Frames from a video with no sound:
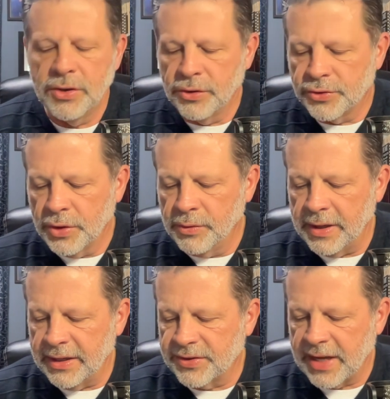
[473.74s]
Yeshua
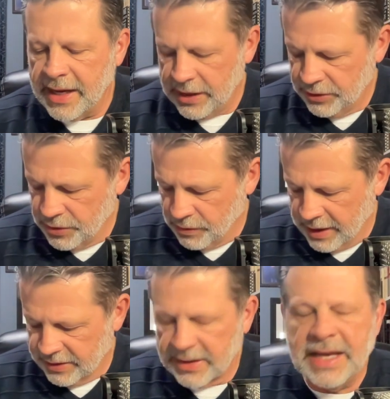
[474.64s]
is saying to
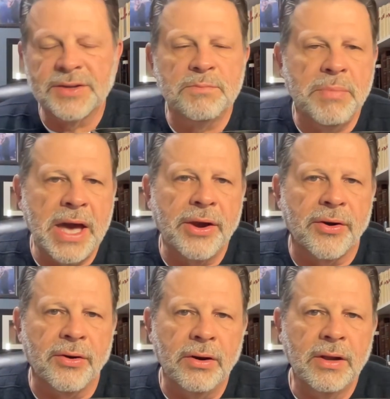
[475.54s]
us, it's
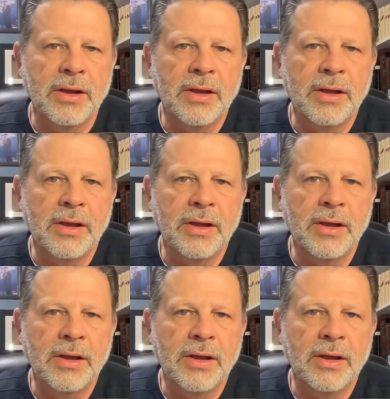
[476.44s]
better